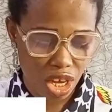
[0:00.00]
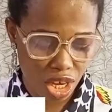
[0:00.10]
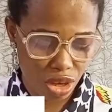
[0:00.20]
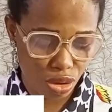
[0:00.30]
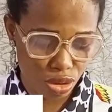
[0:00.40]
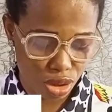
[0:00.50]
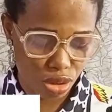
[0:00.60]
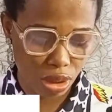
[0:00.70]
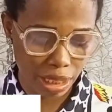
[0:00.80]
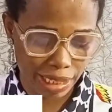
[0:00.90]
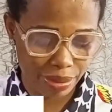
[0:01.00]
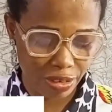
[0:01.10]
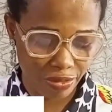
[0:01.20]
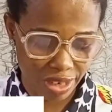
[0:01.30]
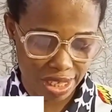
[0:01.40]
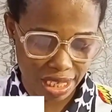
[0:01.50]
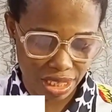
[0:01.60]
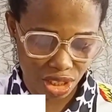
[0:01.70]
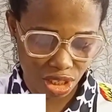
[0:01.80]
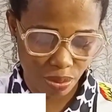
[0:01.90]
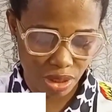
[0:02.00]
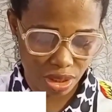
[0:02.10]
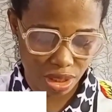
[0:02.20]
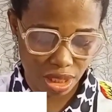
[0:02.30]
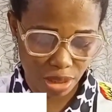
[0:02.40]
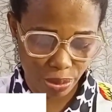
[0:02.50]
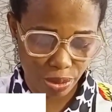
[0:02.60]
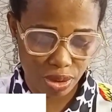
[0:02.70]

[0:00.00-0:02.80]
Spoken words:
he used to climb the fence and jump into his